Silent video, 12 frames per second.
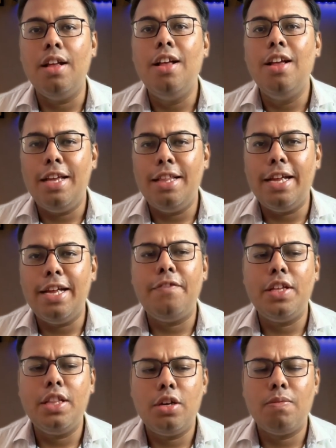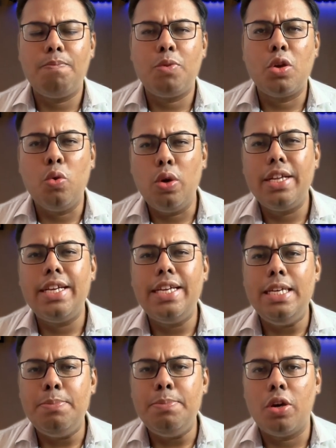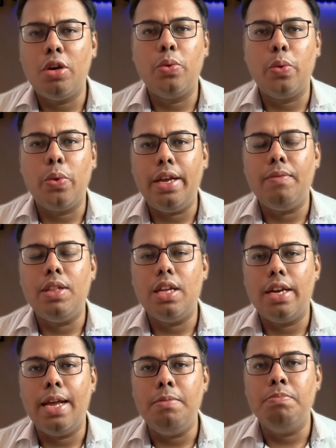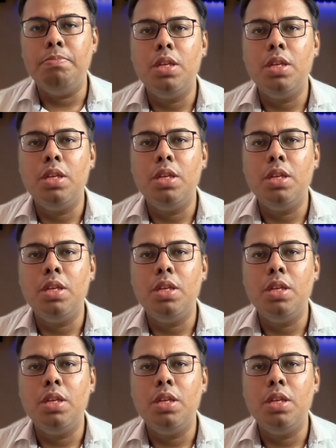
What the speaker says: In that way the code keeps on growing with the time.